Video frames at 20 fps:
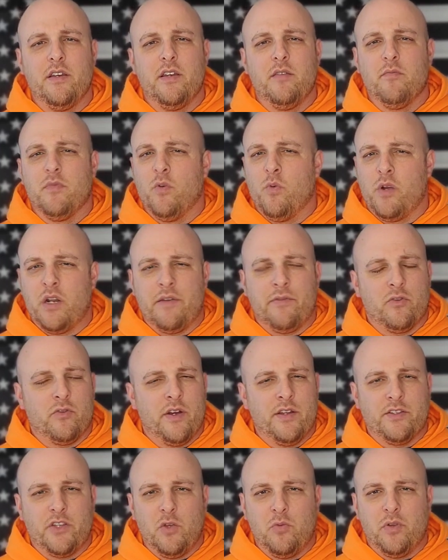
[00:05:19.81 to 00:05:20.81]
but whatever
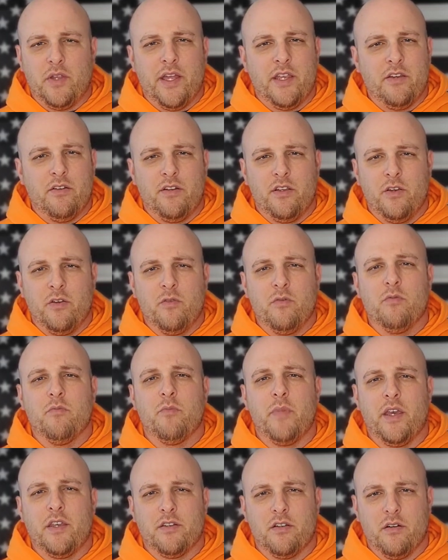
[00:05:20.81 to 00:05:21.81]
rescue plan you do,
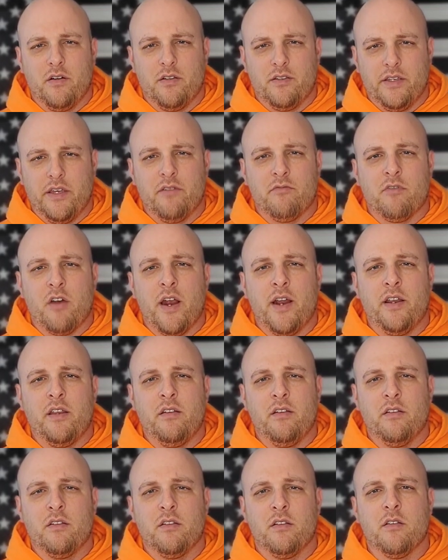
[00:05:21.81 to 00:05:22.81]
make sure it's in writing,
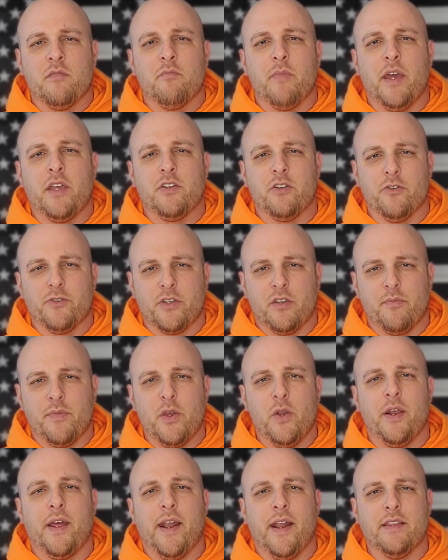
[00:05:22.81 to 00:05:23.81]
make sure it's
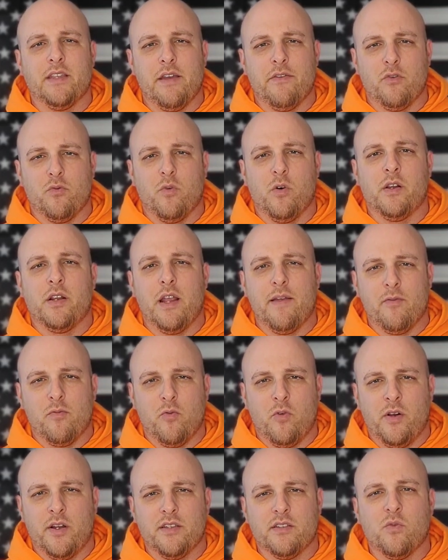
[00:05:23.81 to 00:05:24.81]
communicated to everyone, and
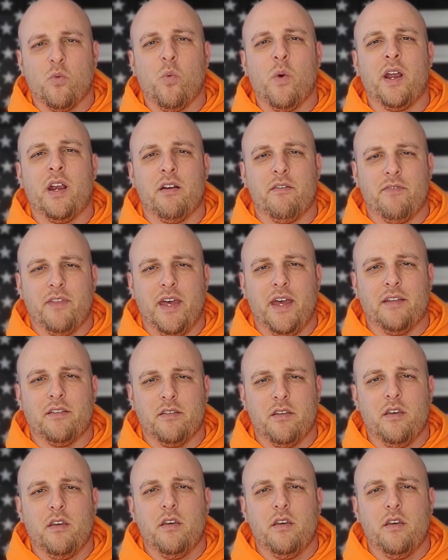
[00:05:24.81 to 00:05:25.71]
everyone is aware of that.